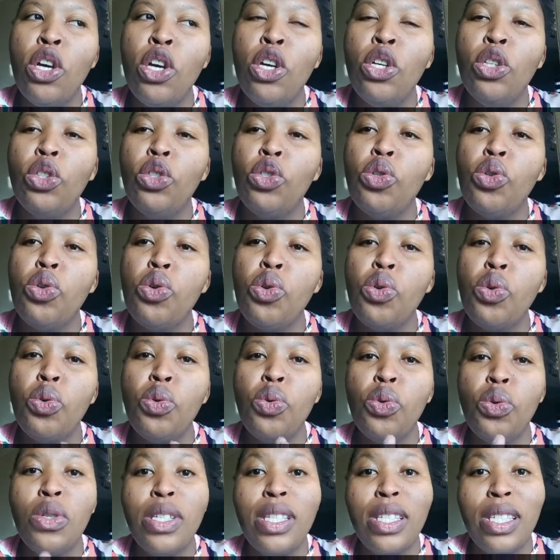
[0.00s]

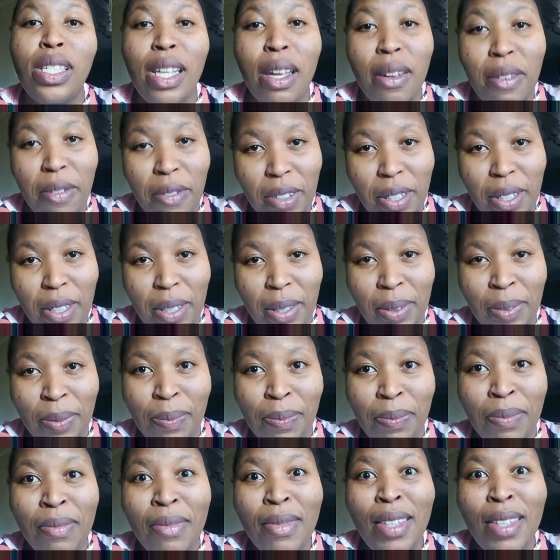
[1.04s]
7.
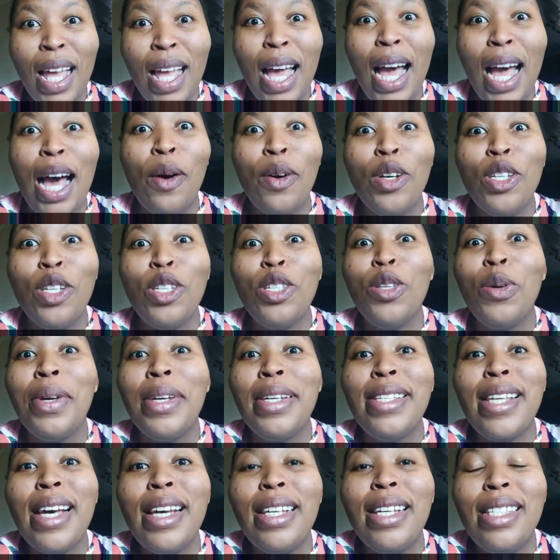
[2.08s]
I was so
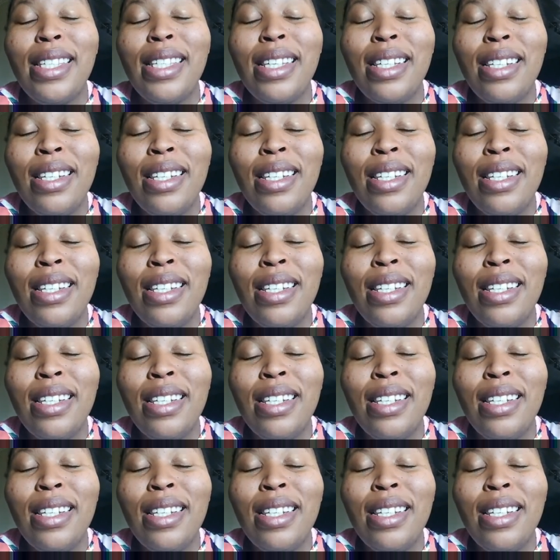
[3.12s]
excited.